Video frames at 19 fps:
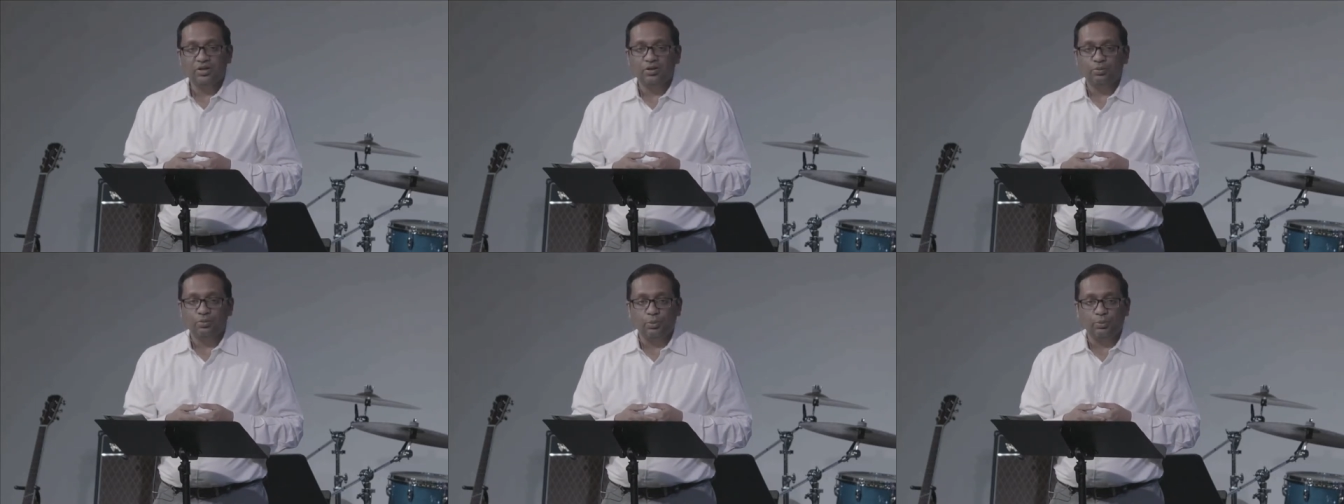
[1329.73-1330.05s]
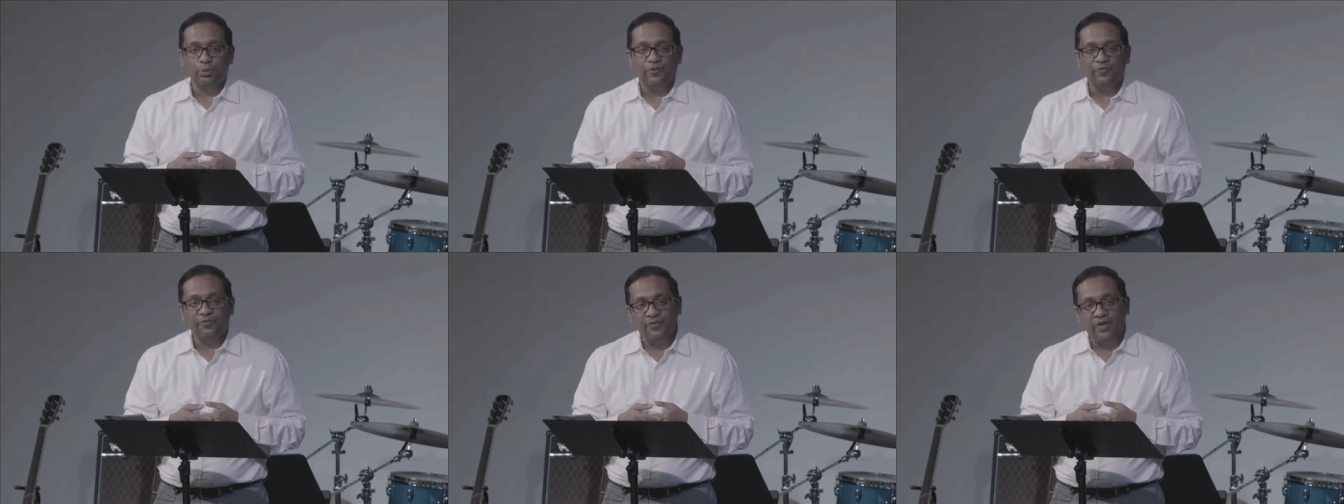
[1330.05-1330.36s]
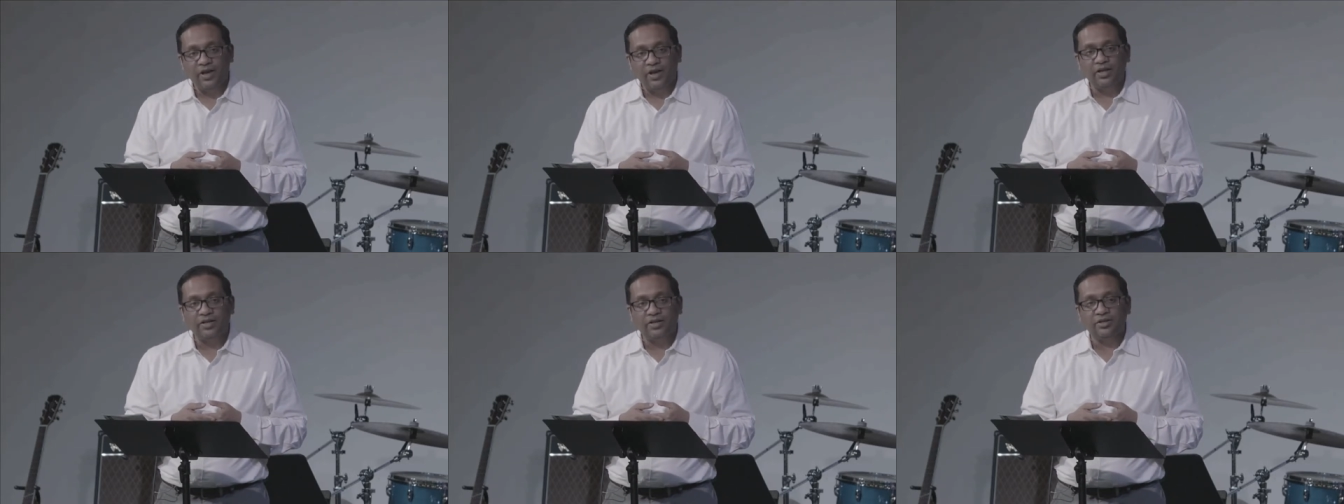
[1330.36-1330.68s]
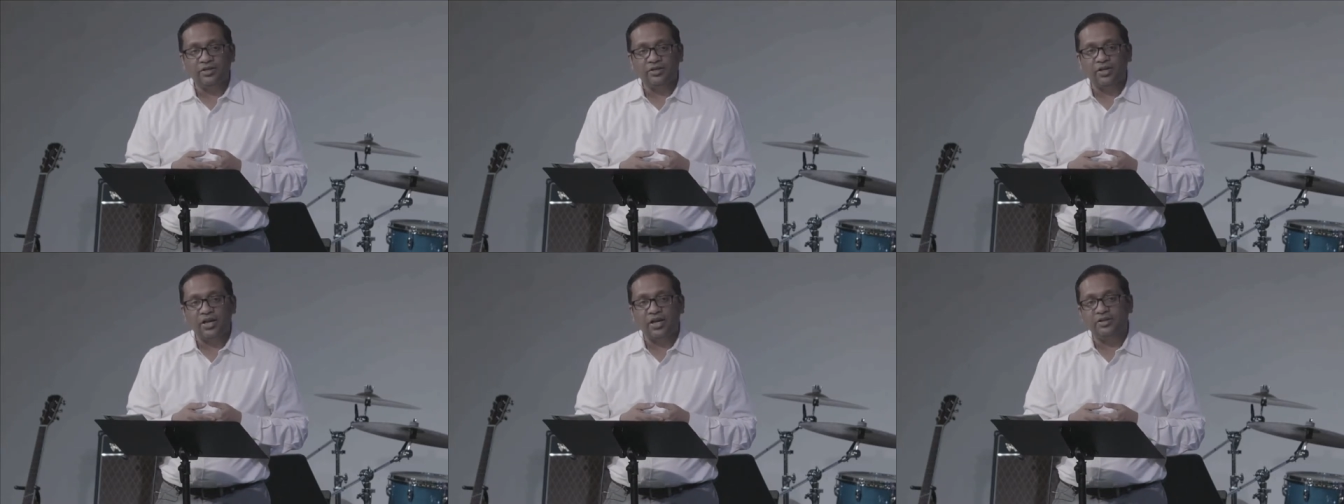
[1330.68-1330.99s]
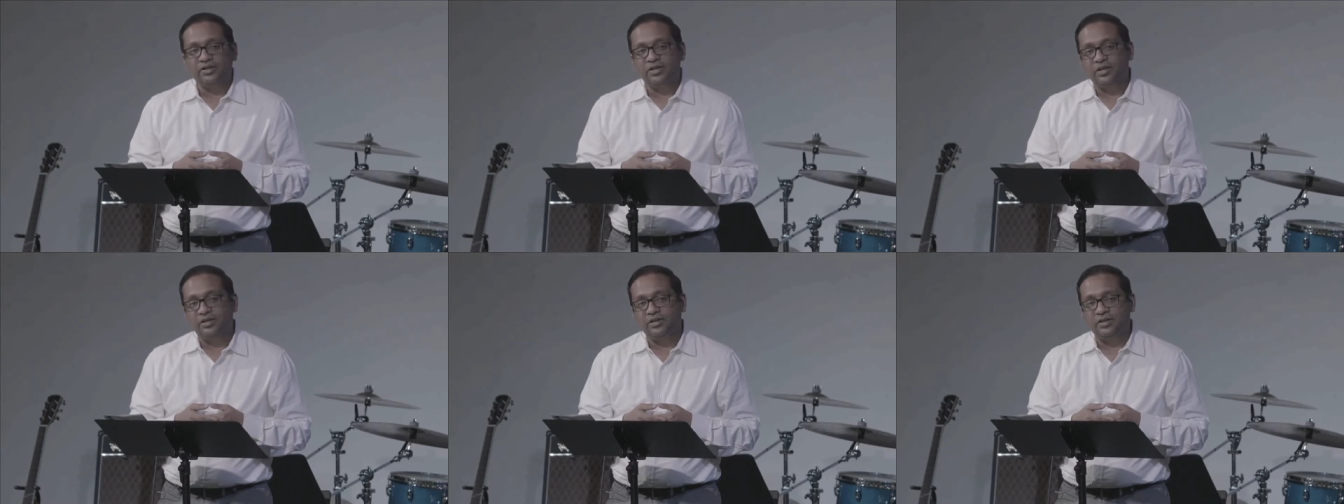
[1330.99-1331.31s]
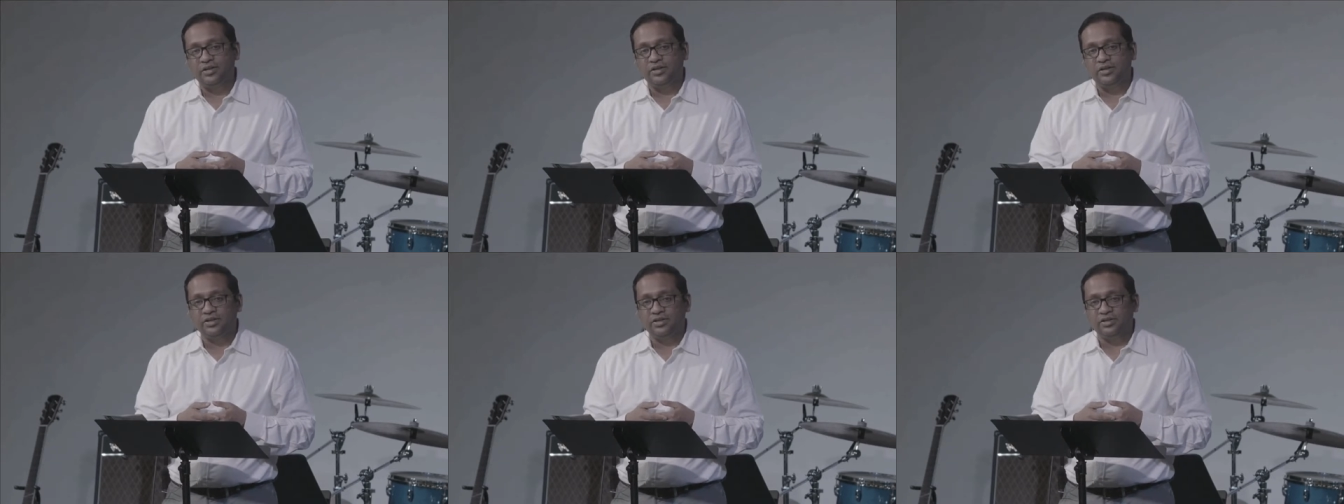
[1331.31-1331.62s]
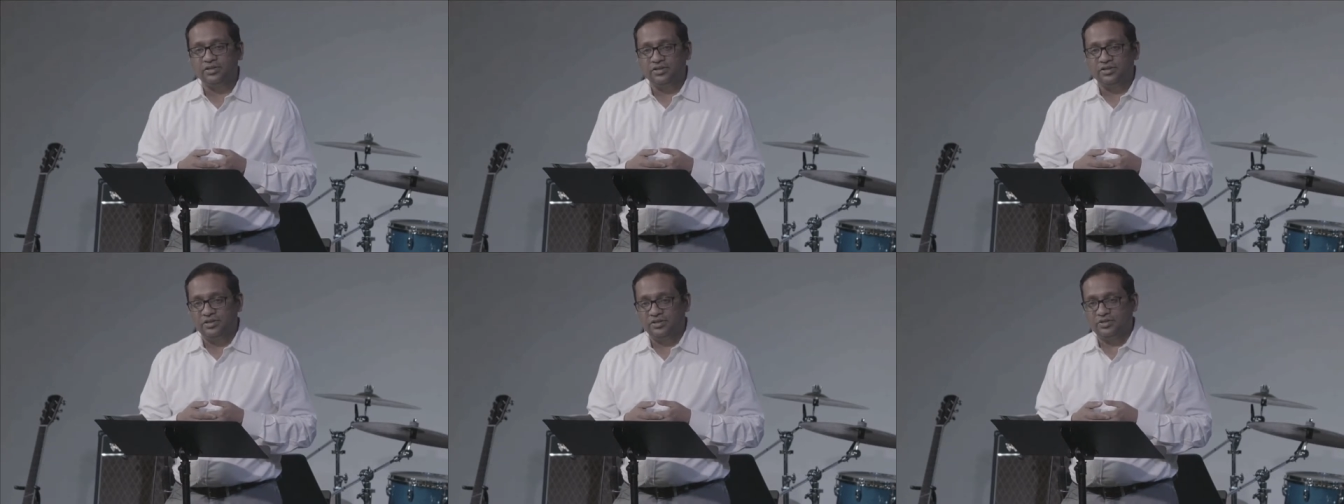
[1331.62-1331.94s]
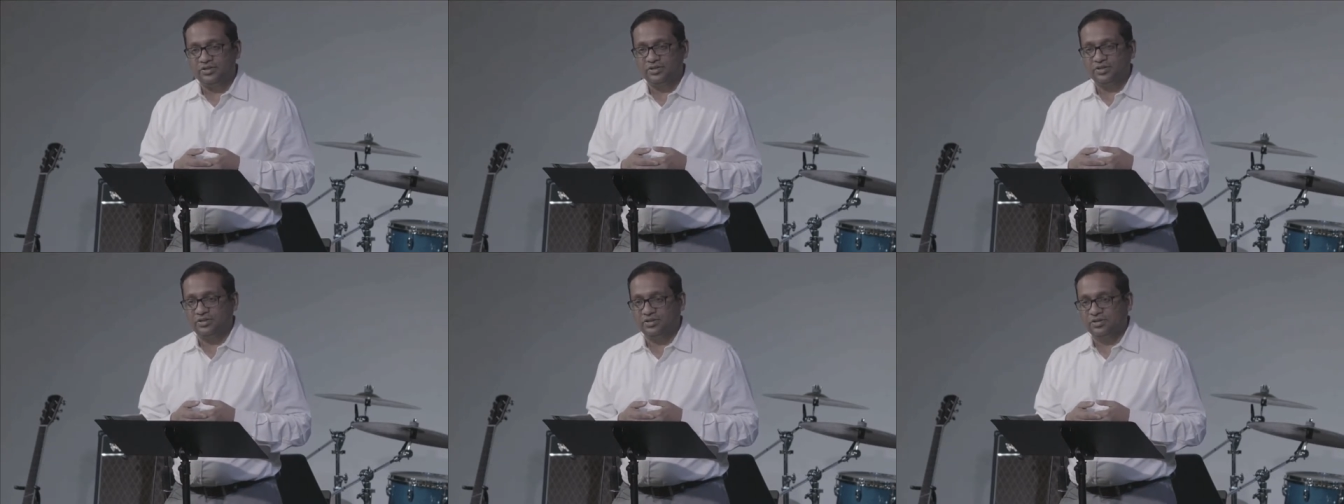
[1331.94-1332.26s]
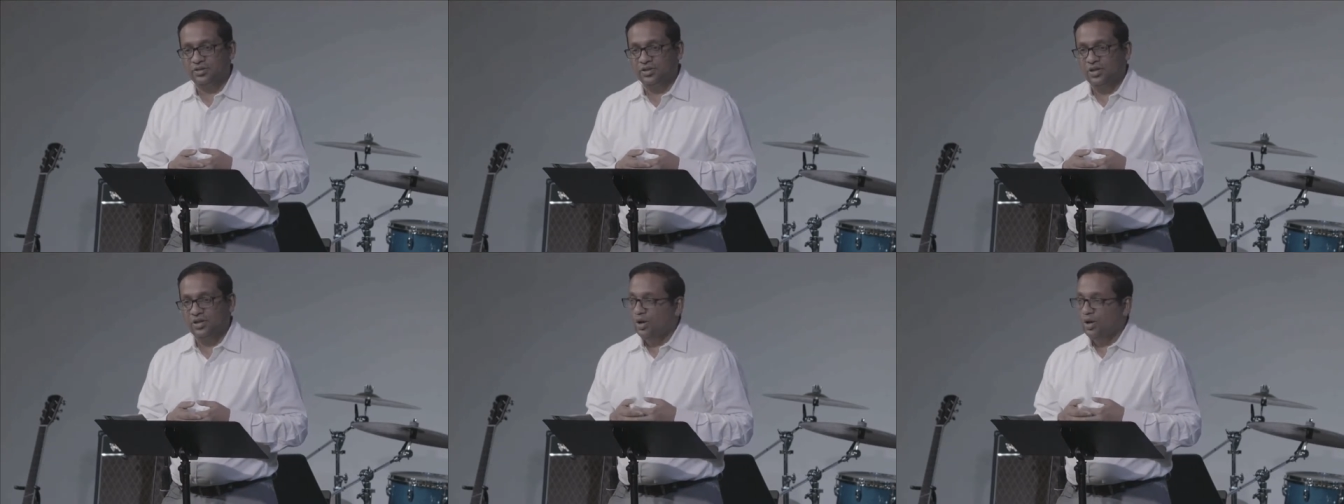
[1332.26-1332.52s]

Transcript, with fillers: when we find our identity in Jesus.